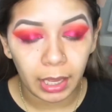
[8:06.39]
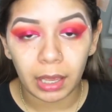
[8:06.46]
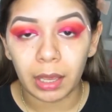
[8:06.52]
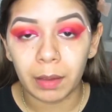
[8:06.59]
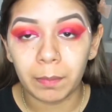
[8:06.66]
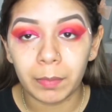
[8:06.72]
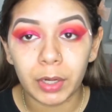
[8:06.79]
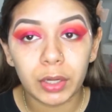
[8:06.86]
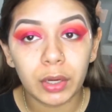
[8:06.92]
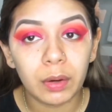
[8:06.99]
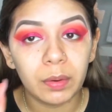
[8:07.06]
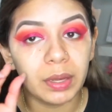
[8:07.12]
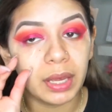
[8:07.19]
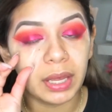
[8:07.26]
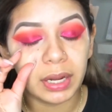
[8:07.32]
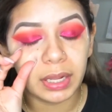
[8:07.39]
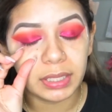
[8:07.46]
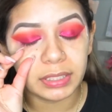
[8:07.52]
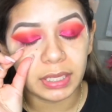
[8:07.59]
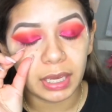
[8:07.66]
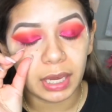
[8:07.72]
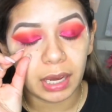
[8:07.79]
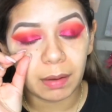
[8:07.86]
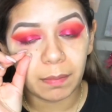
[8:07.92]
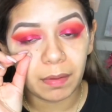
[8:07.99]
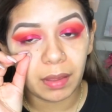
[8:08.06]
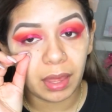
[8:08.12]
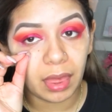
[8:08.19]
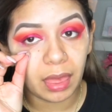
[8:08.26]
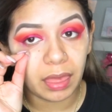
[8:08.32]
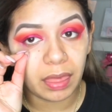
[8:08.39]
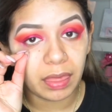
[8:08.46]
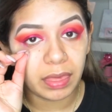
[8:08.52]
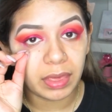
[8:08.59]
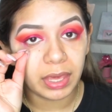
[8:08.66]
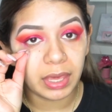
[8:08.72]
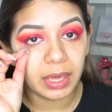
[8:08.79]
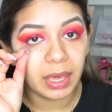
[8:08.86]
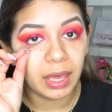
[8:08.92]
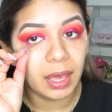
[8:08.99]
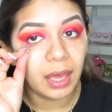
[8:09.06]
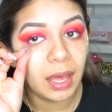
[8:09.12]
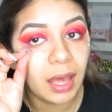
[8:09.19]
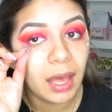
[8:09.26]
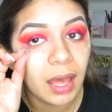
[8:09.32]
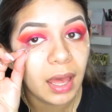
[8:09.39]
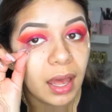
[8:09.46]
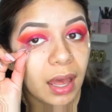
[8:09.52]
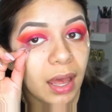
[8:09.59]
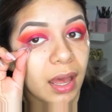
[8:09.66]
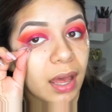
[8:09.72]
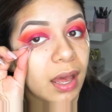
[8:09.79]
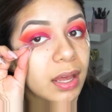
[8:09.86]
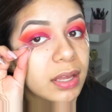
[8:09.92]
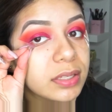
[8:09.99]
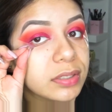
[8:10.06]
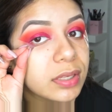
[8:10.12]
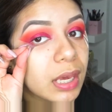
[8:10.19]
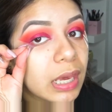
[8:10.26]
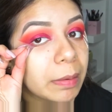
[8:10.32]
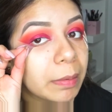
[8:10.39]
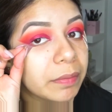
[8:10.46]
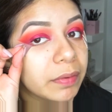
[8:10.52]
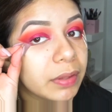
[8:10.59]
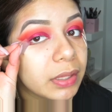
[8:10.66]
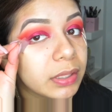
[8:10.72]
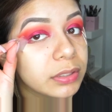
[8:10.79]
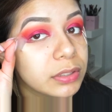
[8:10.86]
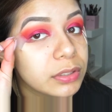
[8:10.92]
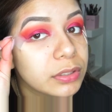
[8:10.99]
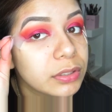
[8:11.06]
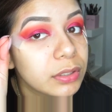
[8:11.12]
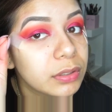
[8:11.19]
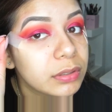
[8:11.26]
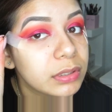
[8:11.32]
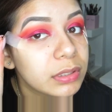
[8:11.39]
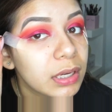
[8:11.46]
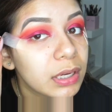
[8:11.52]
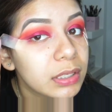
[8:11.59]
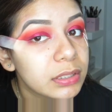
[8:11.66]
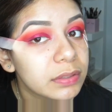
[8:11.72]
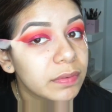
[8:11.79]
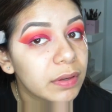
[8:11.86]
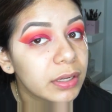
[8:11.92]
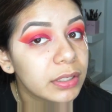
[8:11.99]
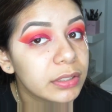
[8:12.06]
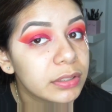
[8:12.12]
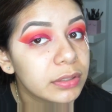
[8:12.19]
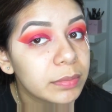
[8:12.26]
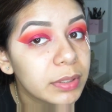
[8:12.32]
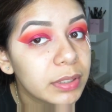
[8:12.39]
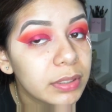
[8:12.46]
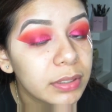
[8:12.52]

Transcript: I'm gonna go ahead and take off the tape. I feel like this is so satisfying to me.